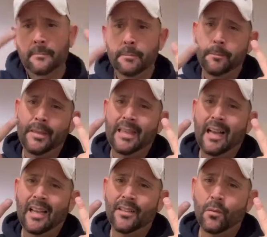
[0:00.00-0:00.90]
but be
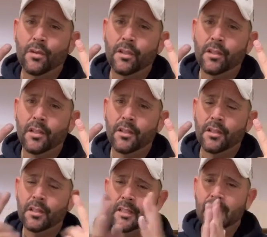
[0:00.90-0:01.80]
kind to one
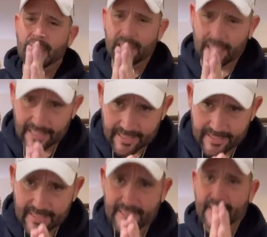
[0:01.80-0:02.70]
another.
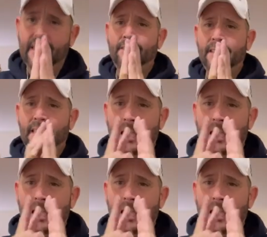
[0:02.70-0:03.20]
EDC TV.